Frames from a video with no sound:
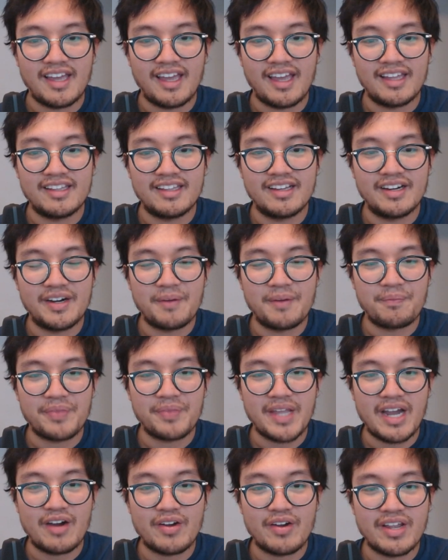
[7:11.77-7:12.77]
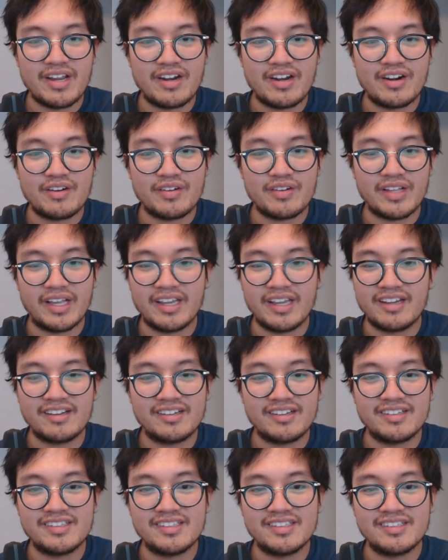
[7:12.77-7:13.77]
and now here, like,
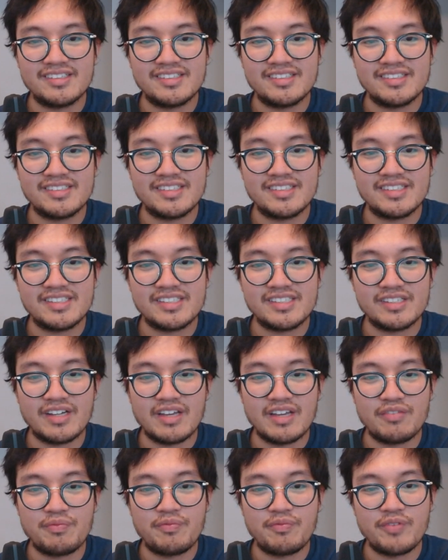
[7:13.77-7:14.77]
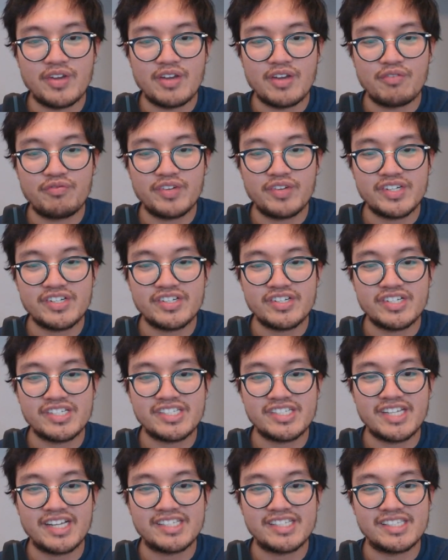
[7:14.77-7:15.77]
so if Fischer
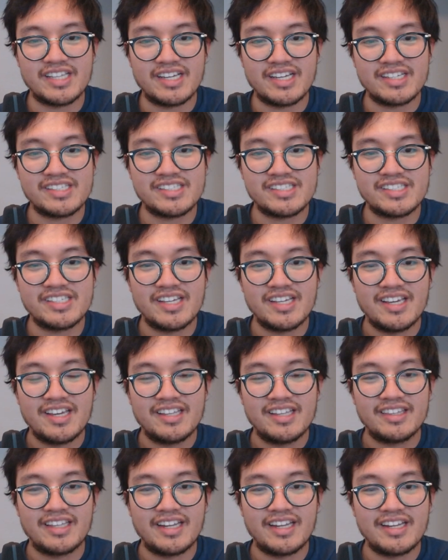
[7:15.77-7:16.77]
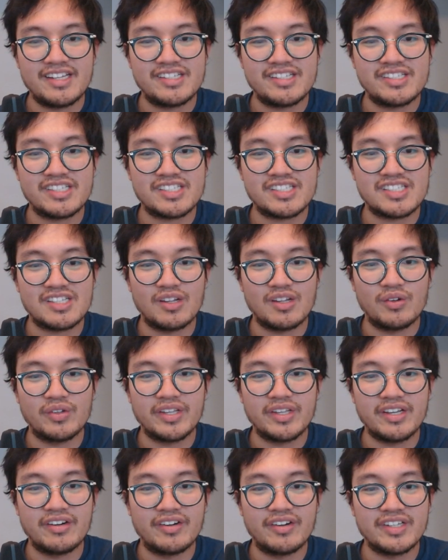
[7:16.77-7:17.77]
just takes this, then he's just
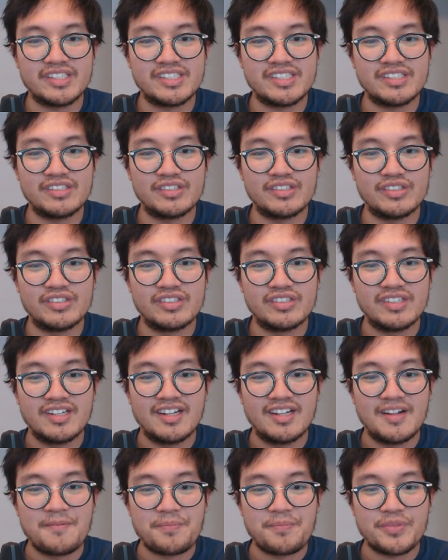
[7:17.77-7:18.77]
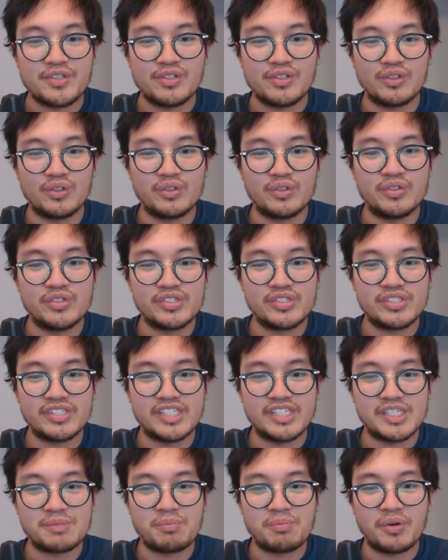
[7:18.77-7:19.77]
slowly going to lose to
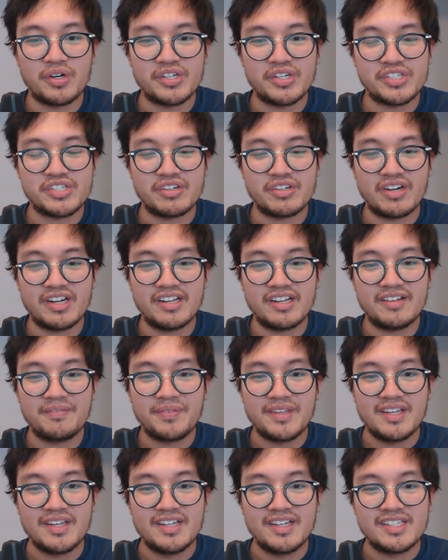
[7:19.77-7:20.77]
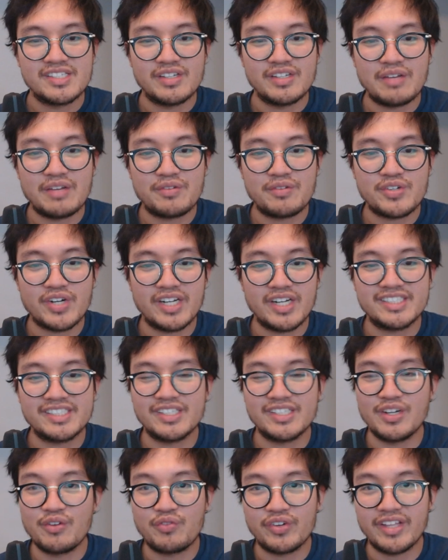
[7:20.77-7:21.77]
this push, right? So he tries
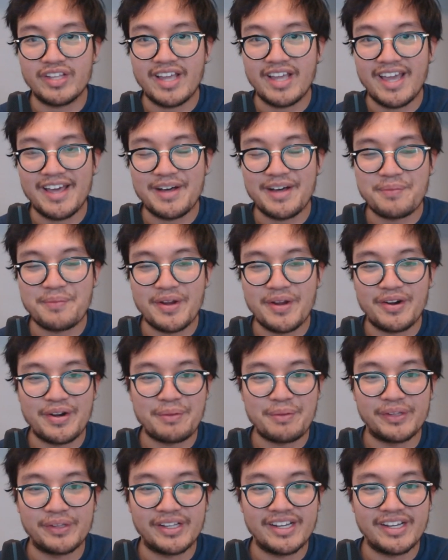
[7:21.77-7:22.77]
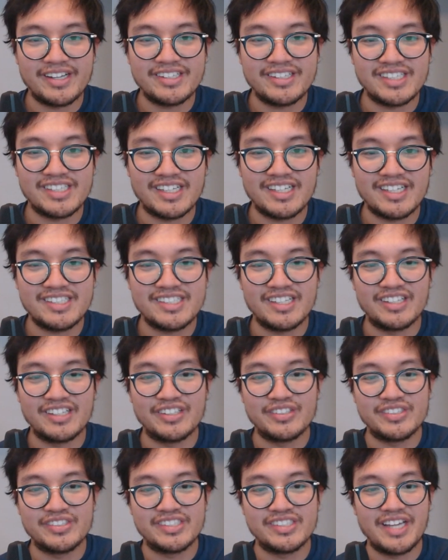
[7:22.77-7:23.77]
to go for the Hail Mary play. It's like he's gonna
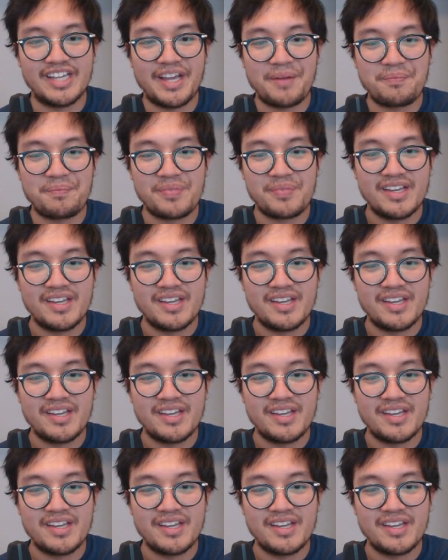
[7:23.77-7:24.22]
lose his game.